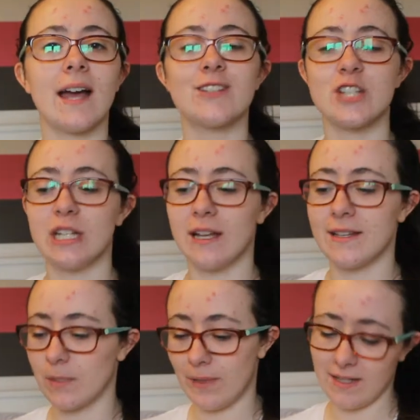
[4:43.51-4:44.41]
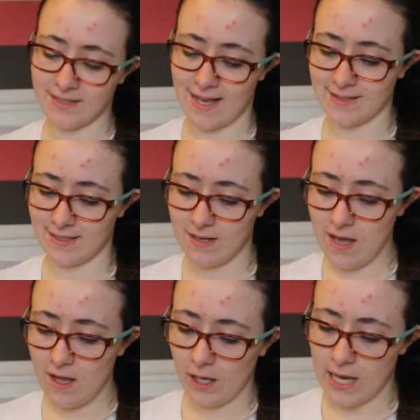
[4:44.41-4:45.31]
and she learns to be an assassin
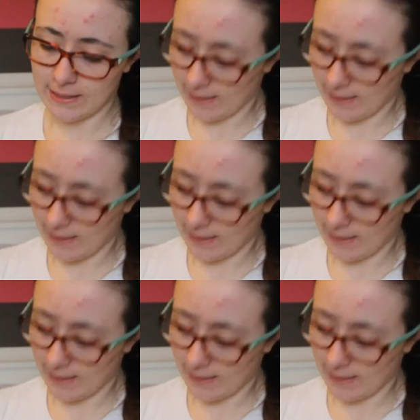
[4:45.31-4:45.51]
and,